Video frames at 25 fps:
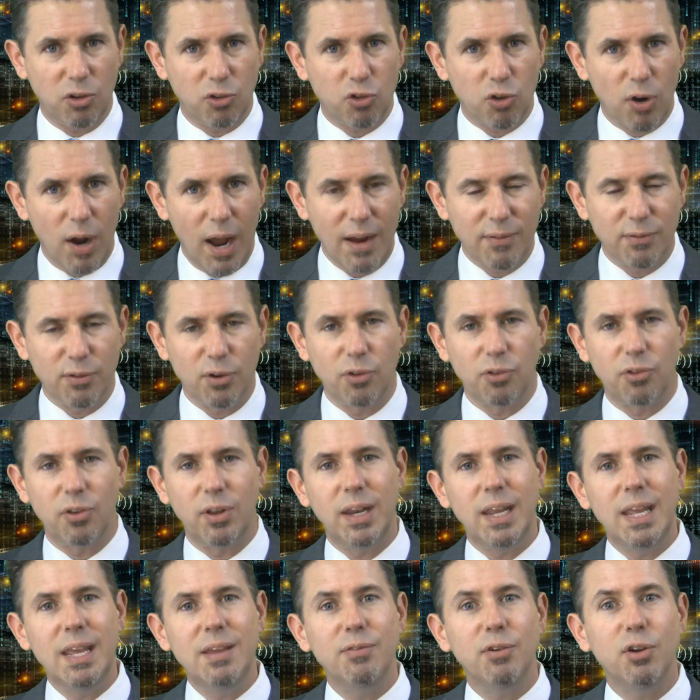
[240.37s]
drivers,
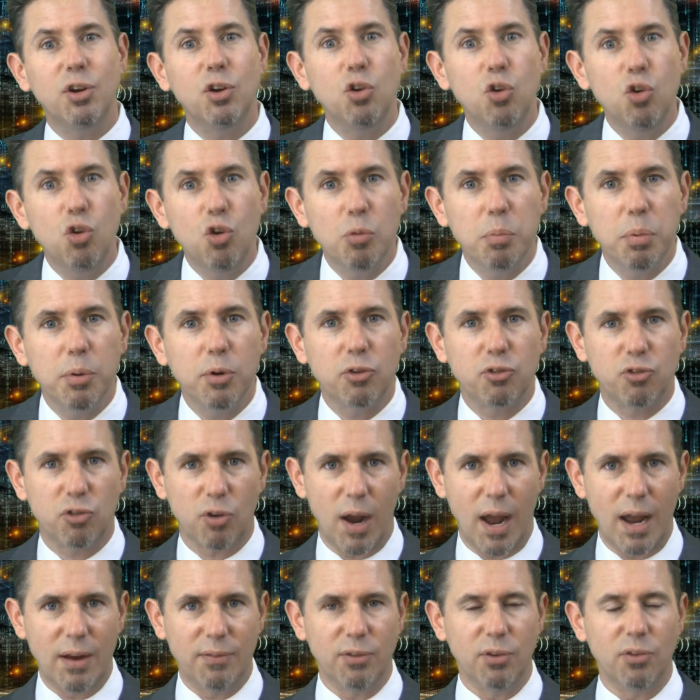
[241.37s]
and even Uber
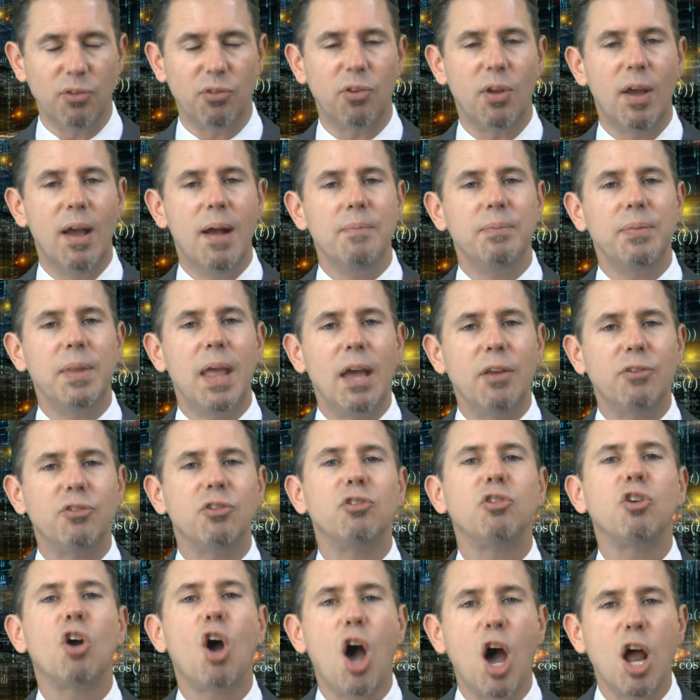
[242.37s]
drivers as
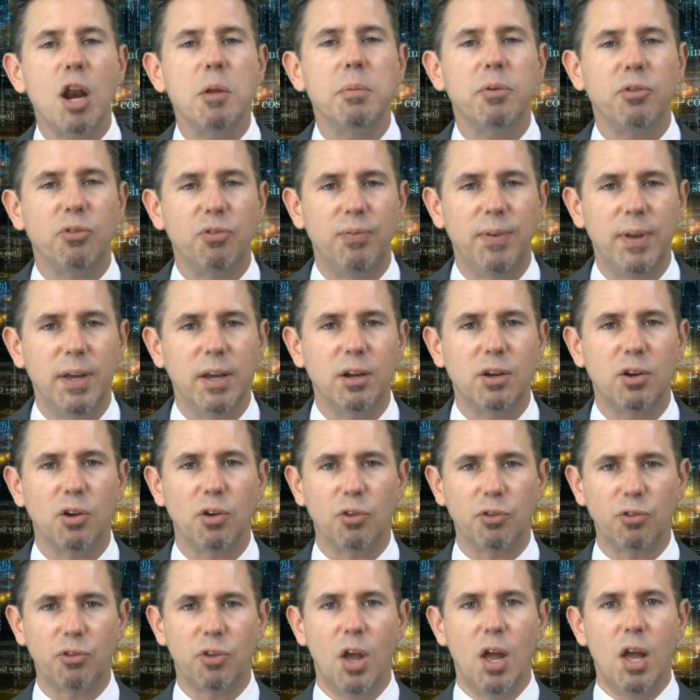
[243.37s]
autonomous
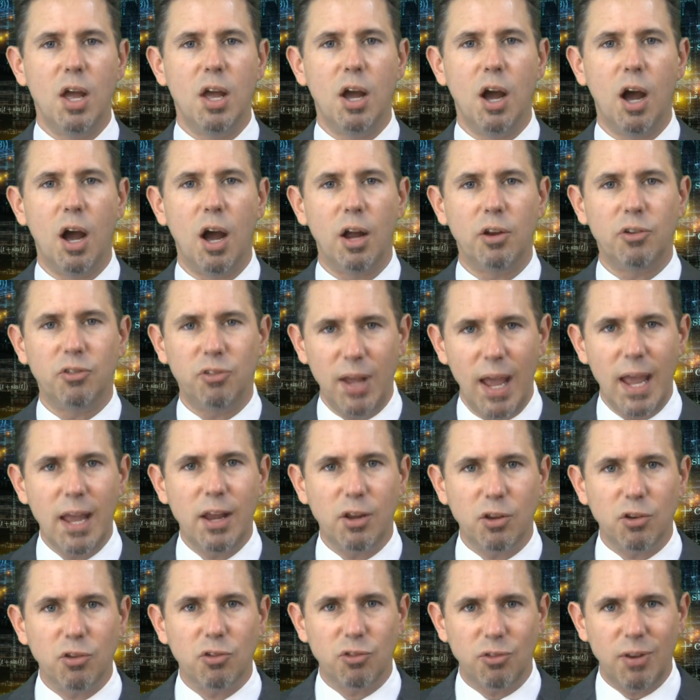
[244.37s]
vehicles uh,
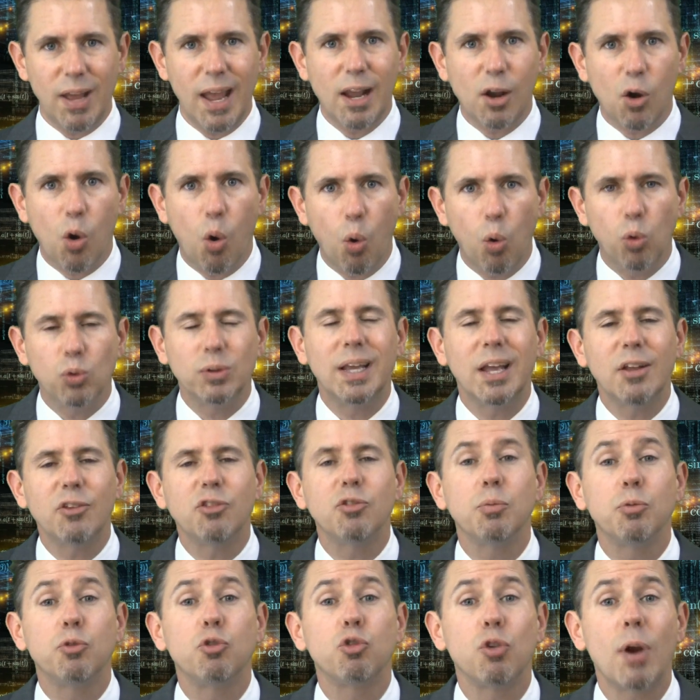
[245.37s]
take, take hold, get
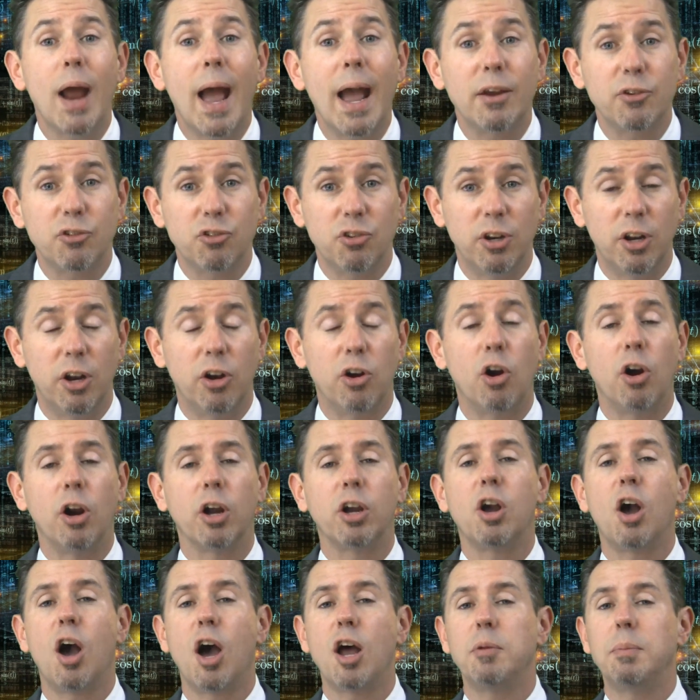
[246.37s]
some traction in our
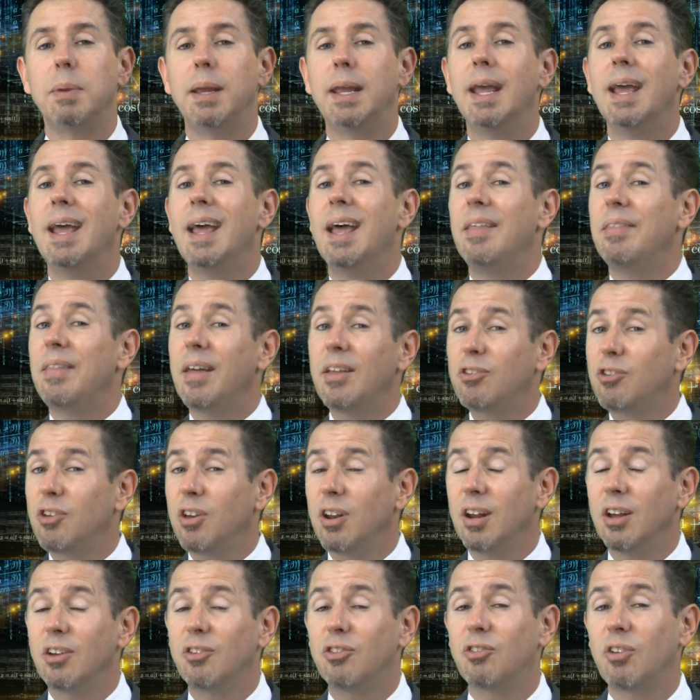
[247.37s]
economy, that's
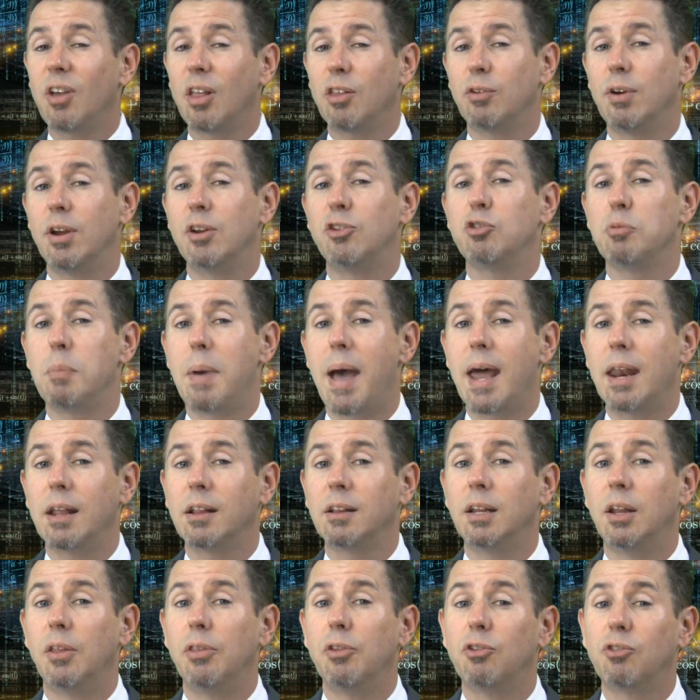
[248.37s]
going to accelerate
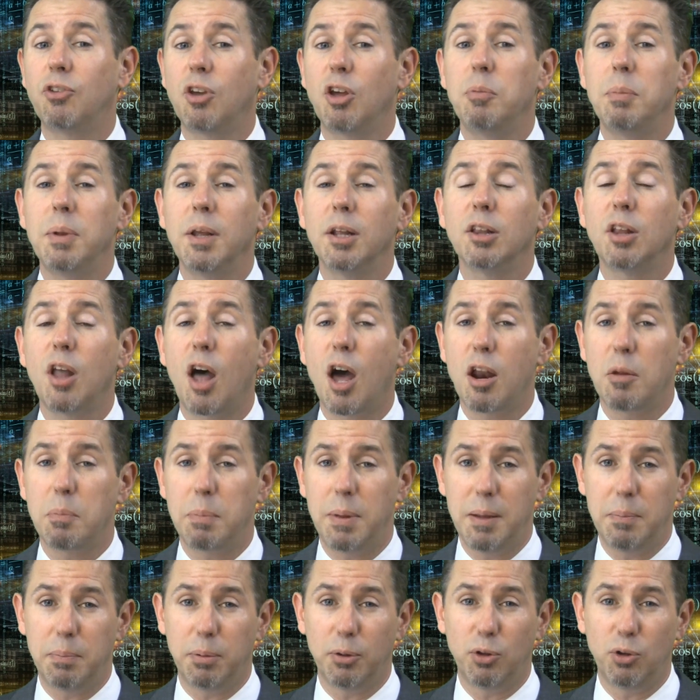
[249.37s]
dramatically, and there's going to be a lot of
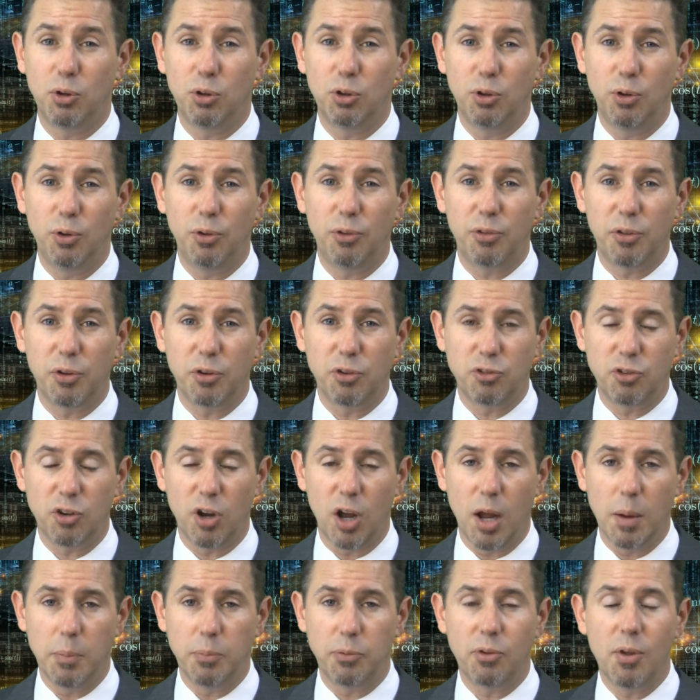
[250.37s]
people who lose their
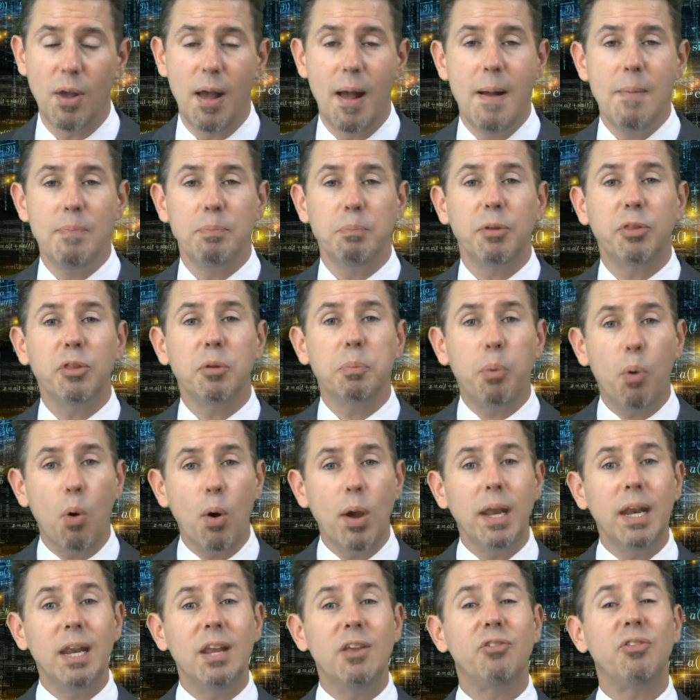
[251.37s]
jobs. But the
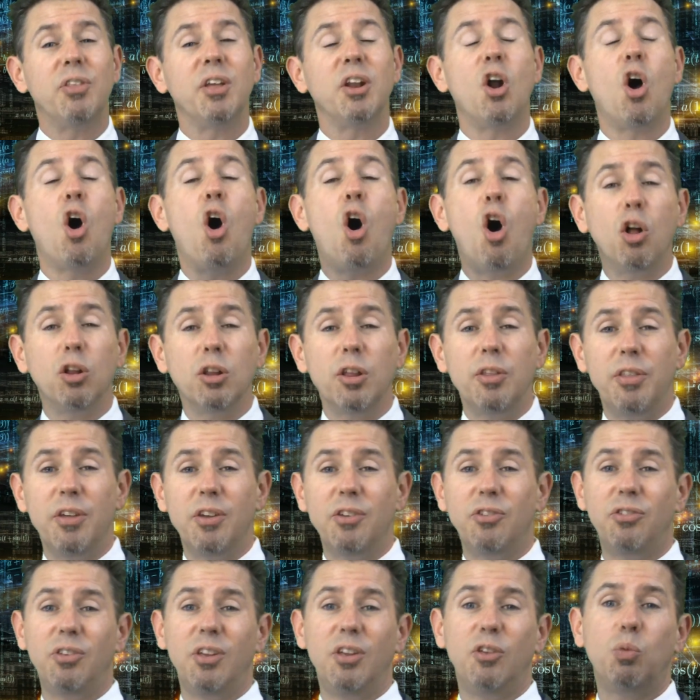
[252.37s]
point is that all of
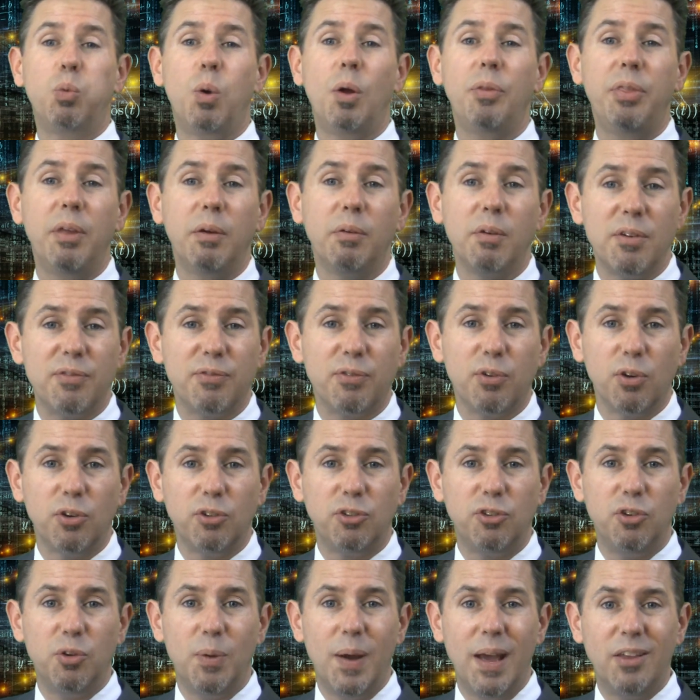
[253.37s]
this is what they refer
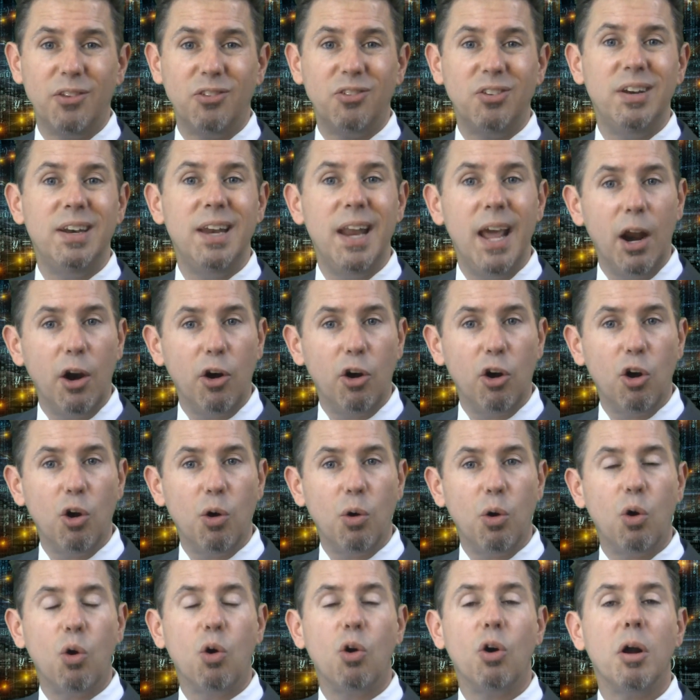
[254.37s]
to as
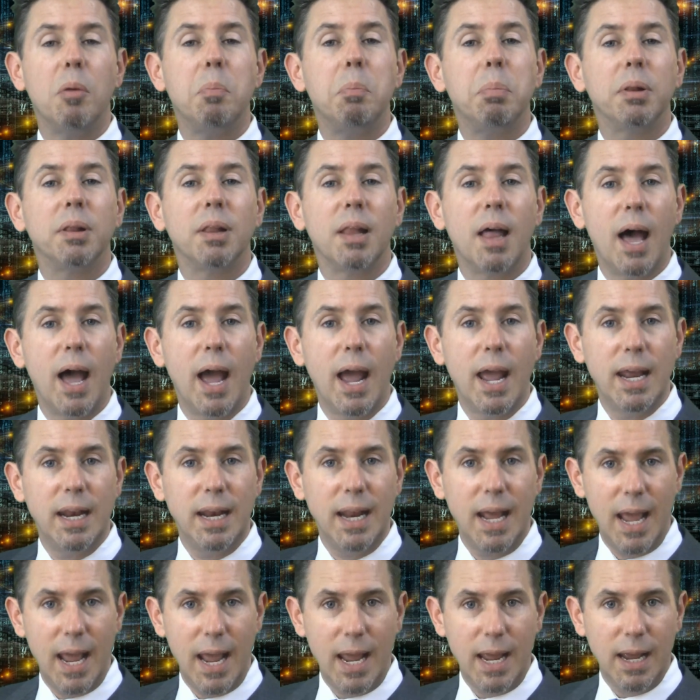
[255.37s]
narrow or
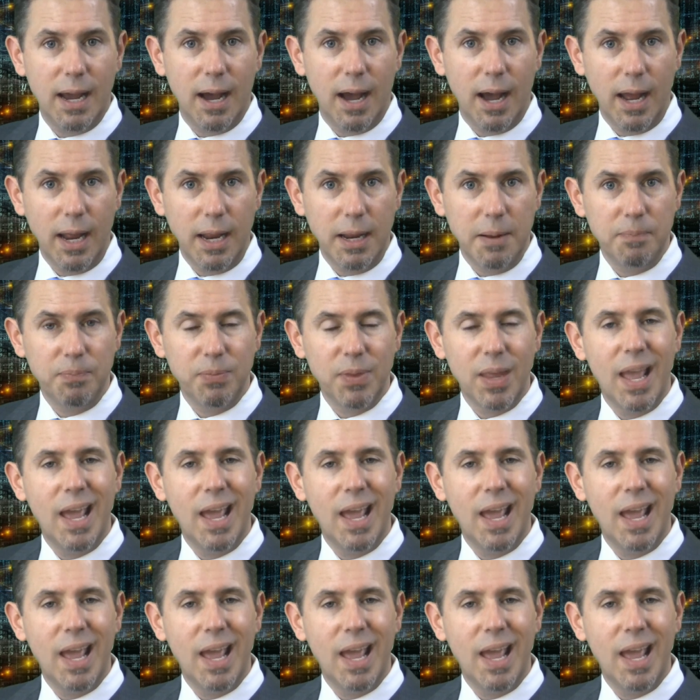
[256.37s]
applied AI.